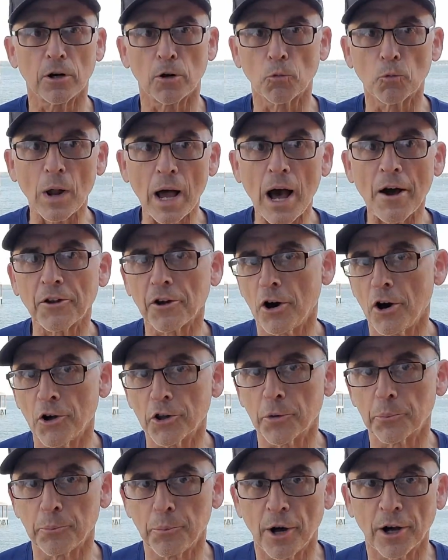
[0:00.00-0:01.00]
around
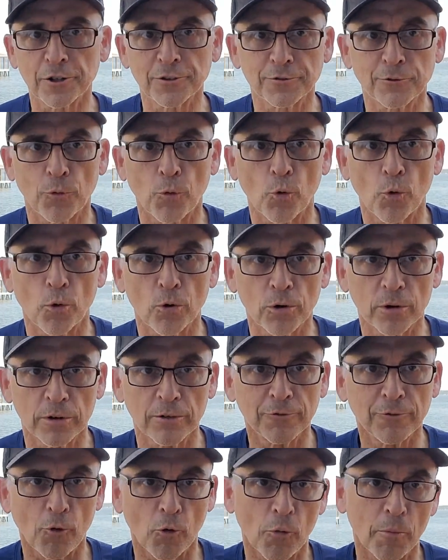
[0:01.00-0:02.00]
$100
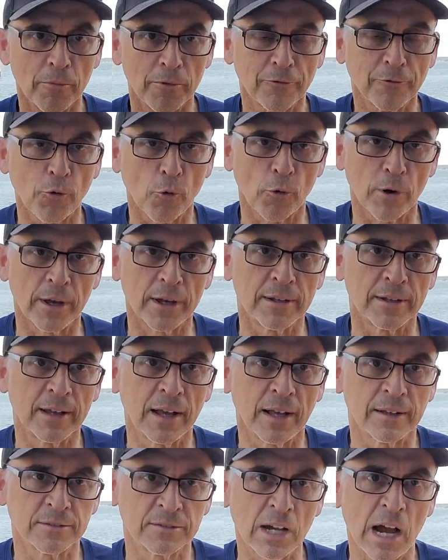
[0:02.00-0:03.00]
for it
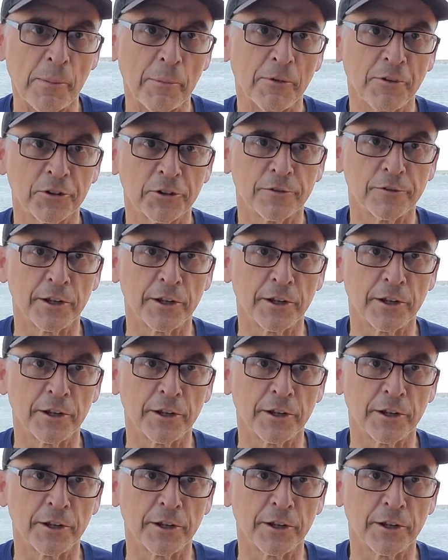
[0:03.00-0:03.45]
at the time of this